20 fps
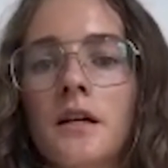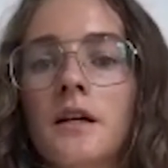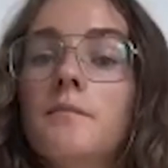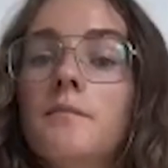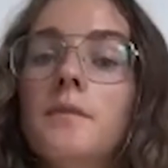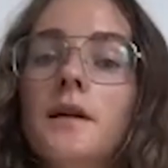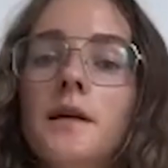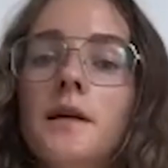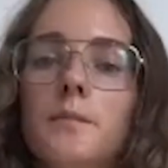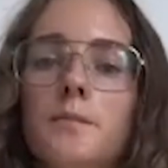
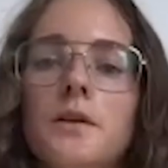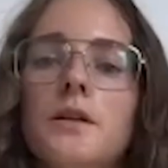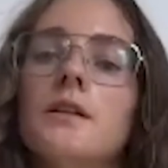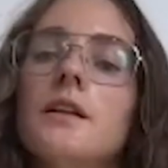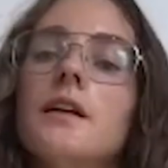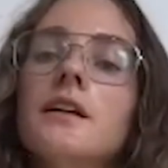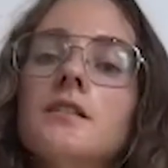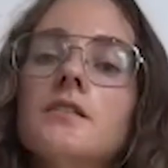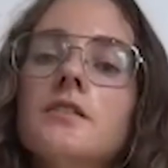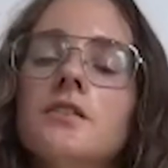paper
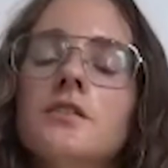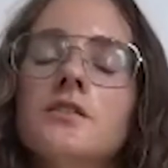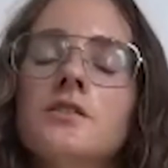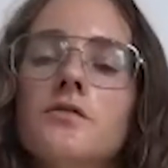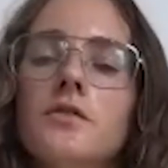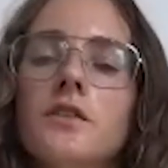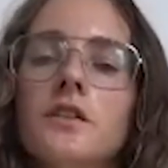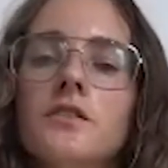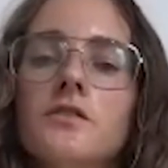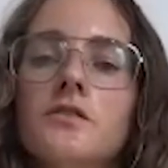lanterns
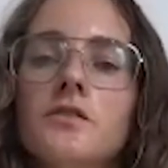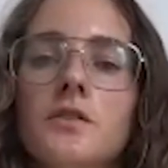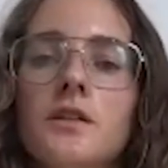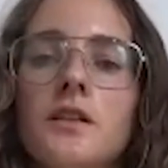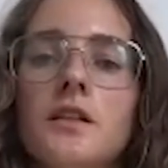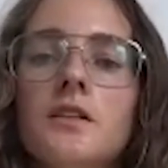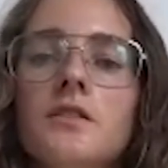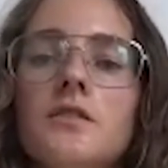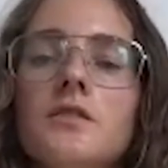for the studio.